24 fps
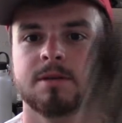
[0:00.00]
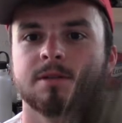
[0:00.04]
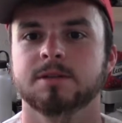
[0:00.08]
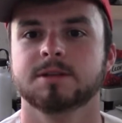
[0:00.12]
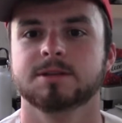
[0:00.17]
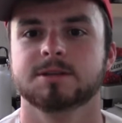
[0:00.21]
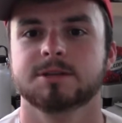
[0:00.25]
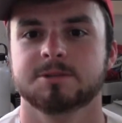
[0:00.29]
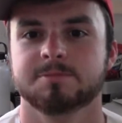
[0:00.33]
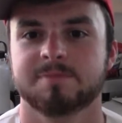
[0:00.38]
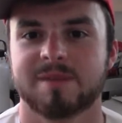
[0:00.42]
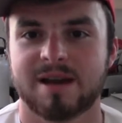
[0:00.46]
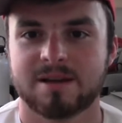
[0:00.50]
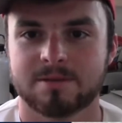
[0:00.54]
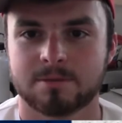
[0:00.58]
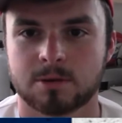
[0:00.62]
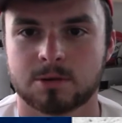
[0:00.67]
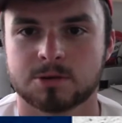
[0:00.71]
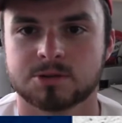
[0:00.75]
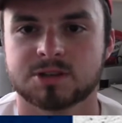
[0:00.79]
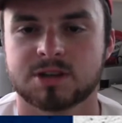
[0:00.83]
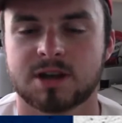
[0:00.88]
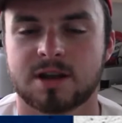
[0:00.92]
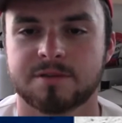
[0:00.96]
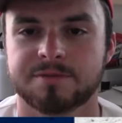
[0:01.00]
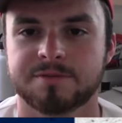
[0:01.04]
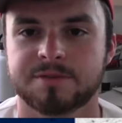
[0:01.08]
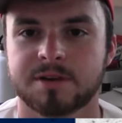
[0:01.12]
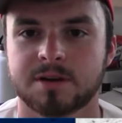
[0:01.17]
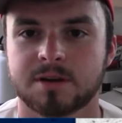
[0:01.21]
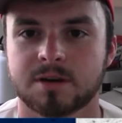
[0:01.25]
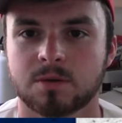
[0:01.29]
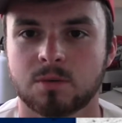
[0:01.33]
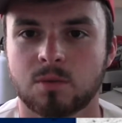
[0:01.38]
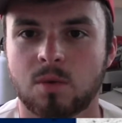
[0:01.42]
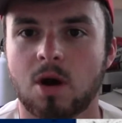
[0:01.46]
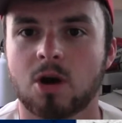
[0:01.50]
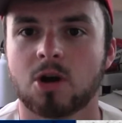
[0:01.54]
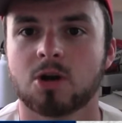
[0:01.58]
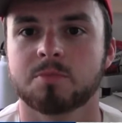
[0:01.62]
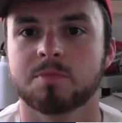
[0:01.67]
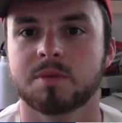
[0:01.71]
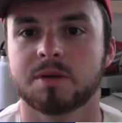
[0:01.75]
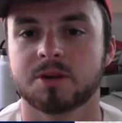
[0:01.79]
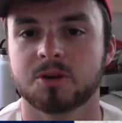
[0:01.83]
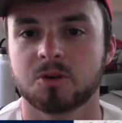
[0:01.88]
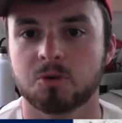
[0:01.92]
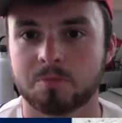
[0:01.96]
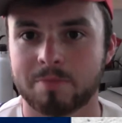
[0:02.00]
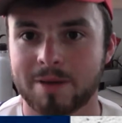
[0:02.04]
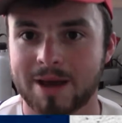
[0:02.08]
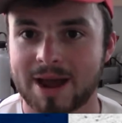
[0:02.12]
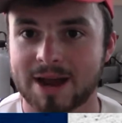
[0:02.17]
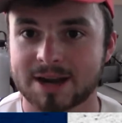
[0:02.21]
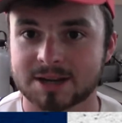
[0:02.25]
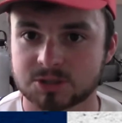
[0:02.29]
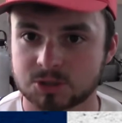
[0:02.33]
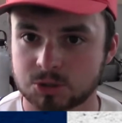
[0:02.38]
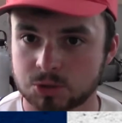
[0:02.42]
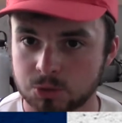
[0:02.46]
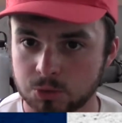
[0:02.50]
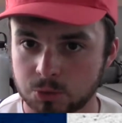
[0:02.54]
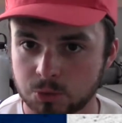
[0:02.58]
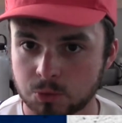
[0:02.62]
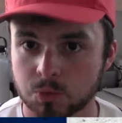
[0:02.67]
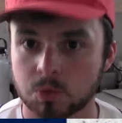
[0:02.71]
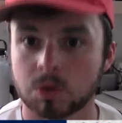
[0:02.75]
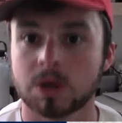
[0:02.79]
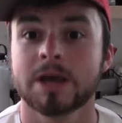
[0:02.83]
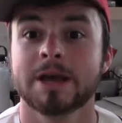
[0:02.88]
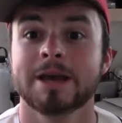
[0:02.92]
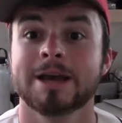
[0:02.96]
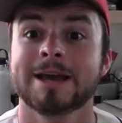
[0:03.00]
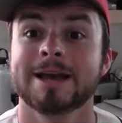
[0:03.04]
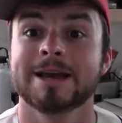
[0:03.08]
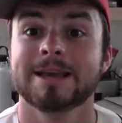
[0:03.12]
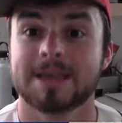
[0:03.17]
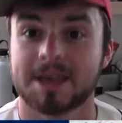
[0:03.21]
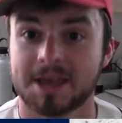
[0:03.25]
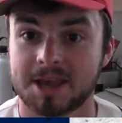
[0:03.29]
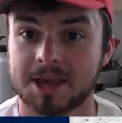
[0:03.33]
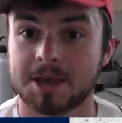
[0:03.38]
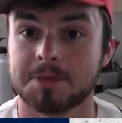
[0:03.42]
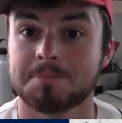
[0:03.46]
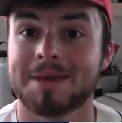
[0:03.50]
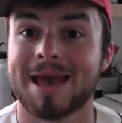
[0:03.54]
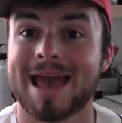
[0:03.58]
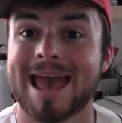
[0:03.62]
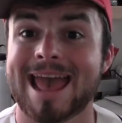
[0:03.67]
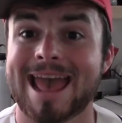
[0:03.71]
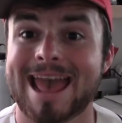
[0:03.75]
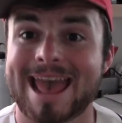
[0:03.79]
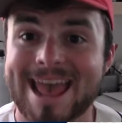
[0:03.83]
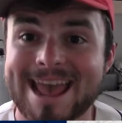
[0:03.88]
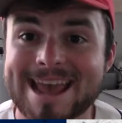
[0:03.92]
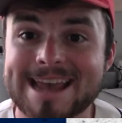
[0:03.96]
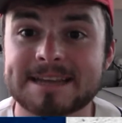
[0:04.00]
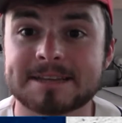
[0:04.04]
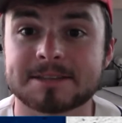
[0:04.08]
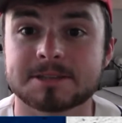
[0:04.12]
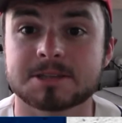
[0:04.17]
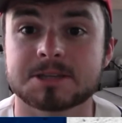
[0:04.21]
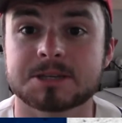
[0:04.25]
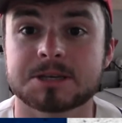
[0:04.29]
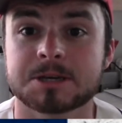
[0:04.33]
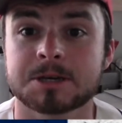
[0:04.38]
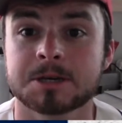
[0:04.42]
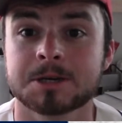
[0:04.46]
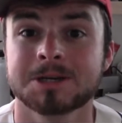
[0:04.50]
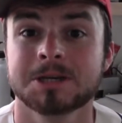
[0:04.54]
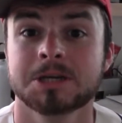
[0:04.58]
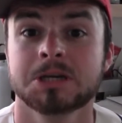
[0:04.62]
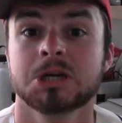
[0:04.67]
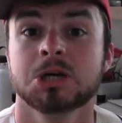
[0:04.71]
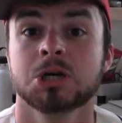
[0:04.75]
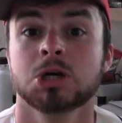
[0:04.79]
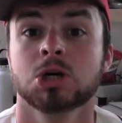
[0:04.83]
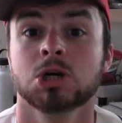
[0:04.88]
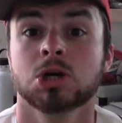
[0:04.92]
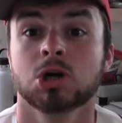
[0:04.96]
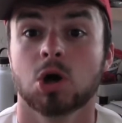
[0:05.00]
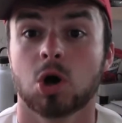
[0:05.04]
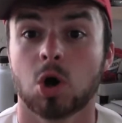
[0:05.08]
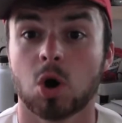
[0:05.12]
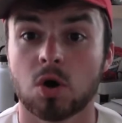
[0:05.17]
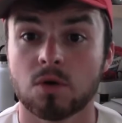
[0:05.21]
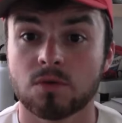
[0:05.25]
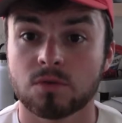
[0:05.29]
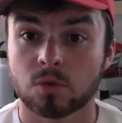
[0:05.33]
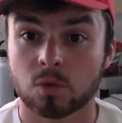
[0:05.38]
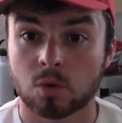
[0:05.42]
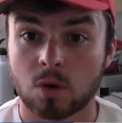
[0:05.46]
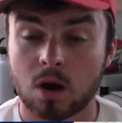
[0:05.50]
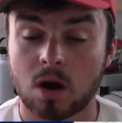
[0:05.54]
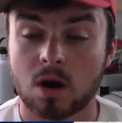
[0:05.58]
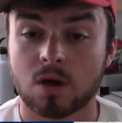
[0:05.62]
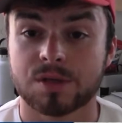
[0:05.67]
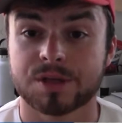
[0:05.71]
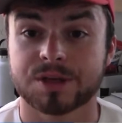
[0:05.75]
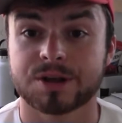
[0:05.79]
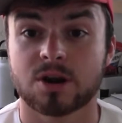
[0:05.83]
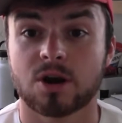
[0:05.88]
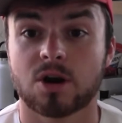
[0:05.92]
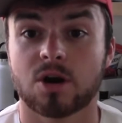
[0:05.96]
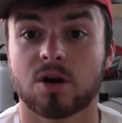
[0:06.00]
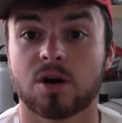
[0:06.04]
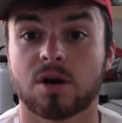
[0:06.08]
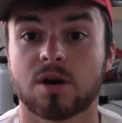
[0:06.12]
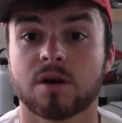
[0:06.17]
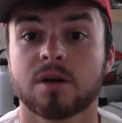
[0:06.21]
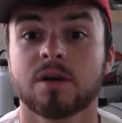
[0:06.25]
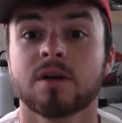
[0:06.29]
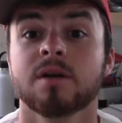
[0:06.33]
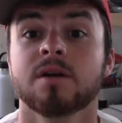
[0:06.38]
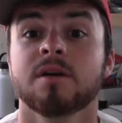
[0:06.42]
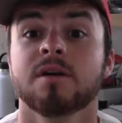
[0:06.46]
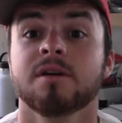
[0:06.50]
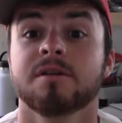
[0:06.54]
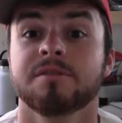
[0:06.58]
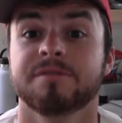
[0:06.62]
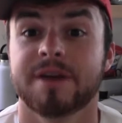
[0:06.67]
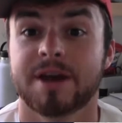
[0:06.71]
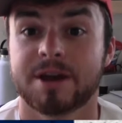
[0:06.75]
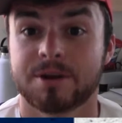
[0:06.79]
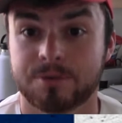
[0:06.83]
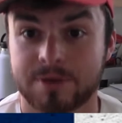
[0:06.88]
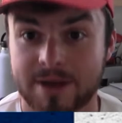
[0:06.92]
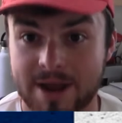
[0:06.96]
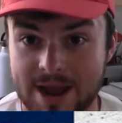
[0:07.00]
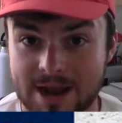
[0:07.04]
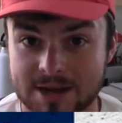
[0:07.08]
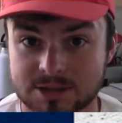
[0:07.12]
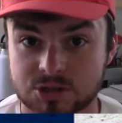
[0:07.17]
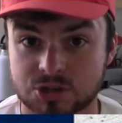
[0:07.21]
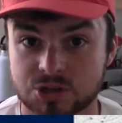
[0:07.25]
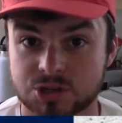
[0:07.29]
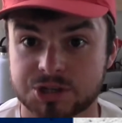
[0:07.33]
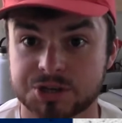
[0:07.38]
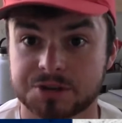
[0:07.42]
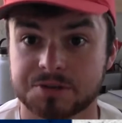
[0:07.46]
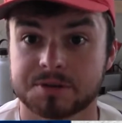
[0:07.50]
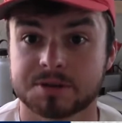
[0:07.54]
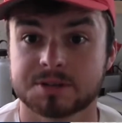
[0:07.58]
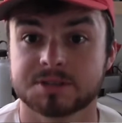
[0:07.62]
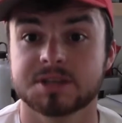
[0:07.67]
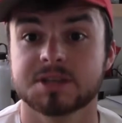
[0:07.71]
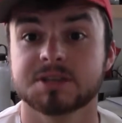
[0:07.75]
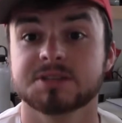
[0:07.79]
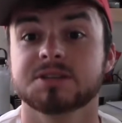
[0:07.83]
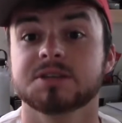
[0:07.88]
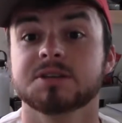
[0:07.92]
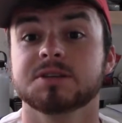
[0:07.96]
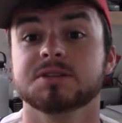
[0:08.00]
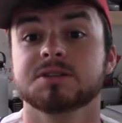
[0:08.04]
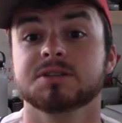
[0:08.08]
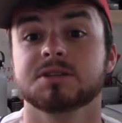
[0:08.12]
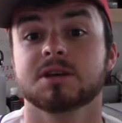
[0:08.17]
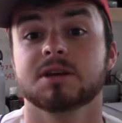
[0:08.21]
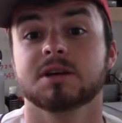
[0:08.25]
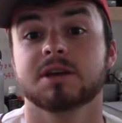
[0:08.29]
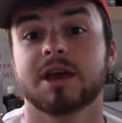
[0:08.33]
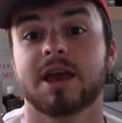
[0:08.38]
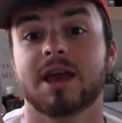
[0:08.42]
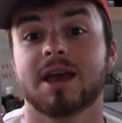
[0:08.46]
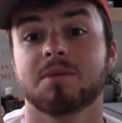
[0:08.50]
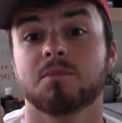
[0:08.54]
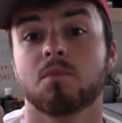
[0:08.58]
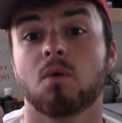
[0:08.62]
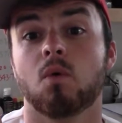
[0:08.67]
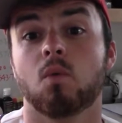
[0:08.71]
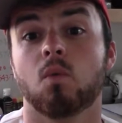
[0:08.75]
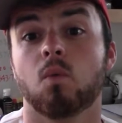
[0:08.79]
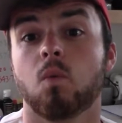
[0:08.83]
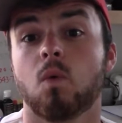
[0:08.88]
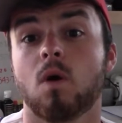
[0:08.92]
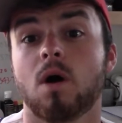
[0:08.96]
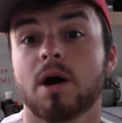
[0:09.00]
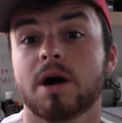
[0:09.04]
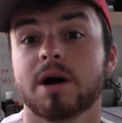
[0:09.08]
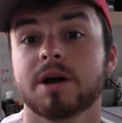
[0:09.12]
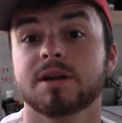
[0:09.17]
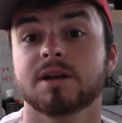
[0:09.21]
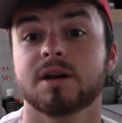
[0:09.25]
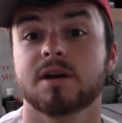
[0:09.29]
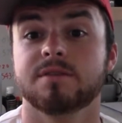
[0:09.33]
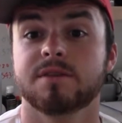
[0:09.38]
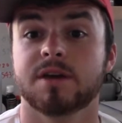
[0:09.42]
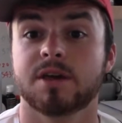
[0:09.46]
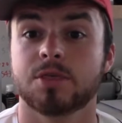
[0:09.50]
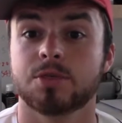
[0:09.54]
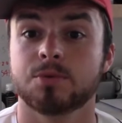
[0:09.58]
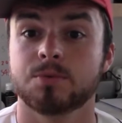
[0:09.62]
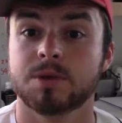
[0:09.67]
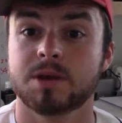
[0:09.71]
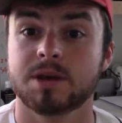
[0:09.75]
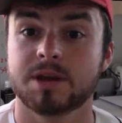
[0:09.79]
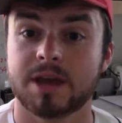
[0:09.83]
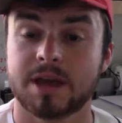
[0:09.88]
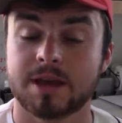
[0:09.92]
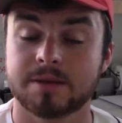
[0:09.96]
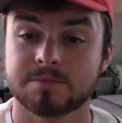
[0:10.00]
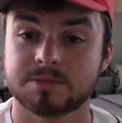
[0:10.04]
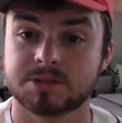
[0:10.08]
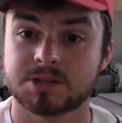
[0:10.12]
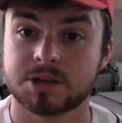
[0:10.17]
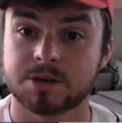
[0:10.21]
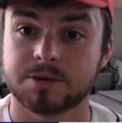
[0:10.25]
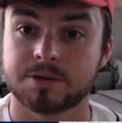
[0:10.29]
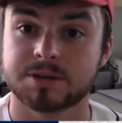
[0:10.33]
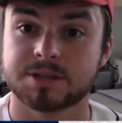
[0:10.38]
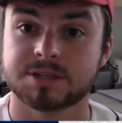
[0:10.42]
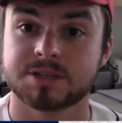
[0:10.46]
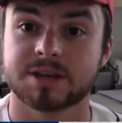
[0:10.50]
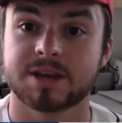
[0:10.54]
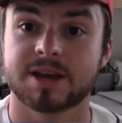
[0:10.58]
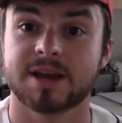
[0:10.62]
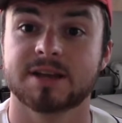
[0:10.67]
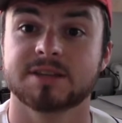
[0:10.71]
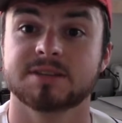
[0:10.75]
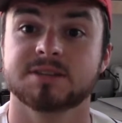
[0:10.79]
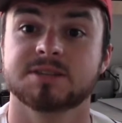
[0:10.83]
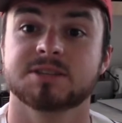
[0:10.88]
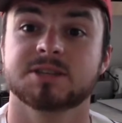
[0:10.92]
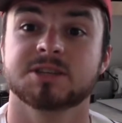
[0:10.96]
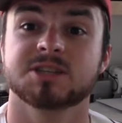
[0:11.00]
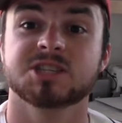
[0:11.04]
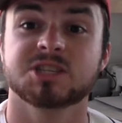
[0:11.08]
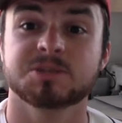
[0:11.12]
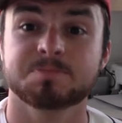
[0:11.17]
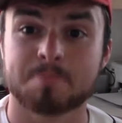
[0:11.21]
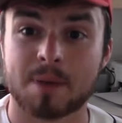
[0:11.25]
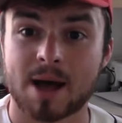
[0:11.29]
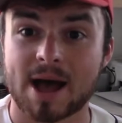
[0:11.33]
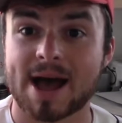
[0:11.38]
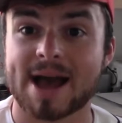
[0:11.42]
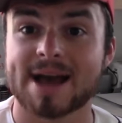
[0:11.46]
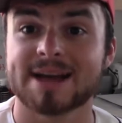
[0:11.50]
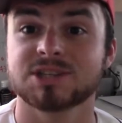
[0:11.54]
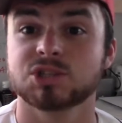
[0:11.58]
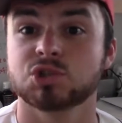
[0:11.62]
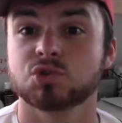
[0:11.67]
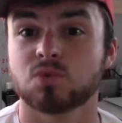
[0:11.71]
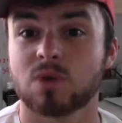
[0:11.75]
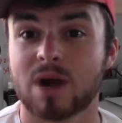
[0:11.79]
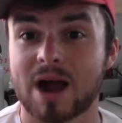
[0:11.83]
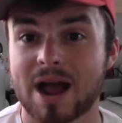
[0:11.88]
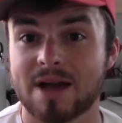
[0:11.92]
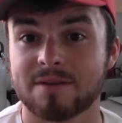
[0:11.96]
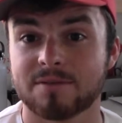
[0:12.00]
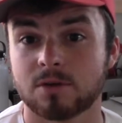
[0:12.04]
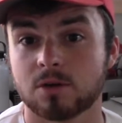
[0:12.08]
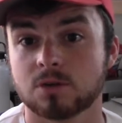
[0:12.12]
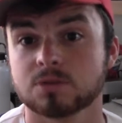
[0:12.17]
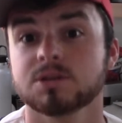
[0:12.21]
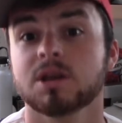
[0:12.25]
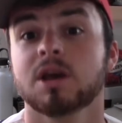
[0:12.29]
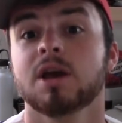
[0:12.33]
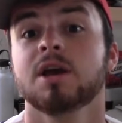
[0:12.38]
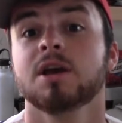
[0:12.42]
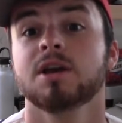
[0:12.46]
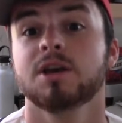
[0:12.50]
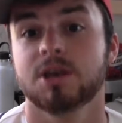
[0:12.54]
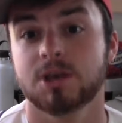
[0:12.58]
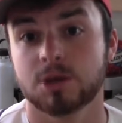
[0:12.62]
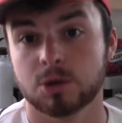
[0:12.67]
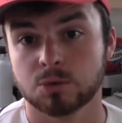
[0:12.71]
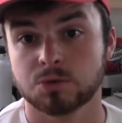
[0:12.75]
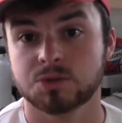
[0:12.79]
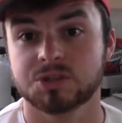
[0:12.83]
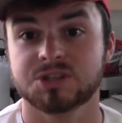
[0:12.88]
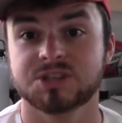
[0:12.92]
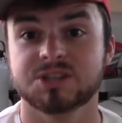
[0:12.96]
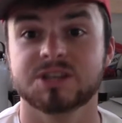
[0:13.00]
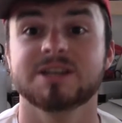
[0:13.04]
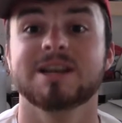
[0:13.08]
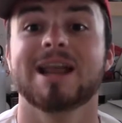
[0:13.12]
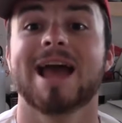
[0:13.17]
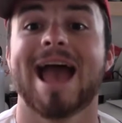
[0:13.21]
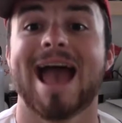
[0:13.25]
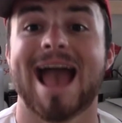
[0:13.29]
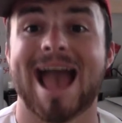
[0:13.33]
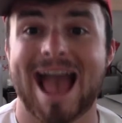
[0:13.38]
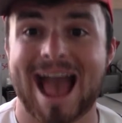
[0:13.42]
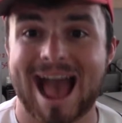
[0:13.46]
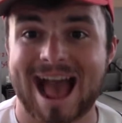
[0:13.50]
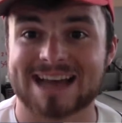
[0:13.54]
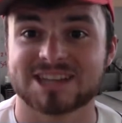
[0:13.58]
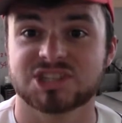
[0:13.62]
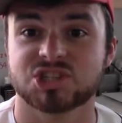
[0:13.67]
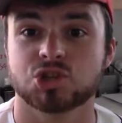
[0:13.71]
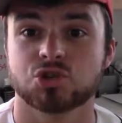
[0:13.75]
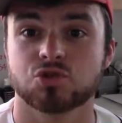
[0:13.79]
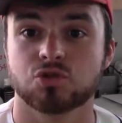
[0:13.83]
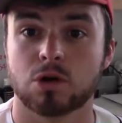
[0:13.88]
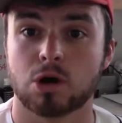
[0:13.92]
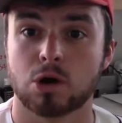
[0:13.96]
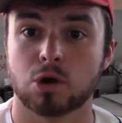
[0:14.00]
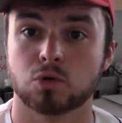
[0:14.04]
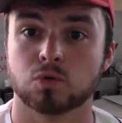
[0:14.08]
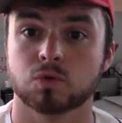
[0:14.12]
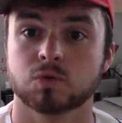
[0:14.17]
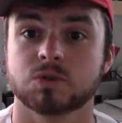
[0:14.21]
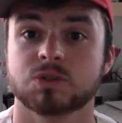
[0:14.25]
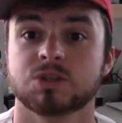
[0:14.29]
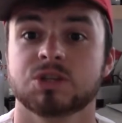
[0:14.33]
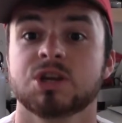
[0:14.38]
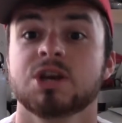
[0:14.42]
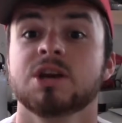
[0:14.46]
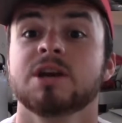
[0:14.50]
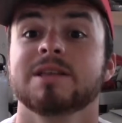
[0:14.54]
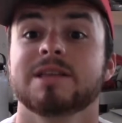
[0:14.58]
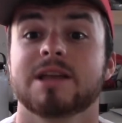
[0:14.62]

this is Matt Rosoff here, welcoming you back to Game 8 overall in our fan reaction series. This is Game 1 of a three-game series against despised rivals Houston Astros.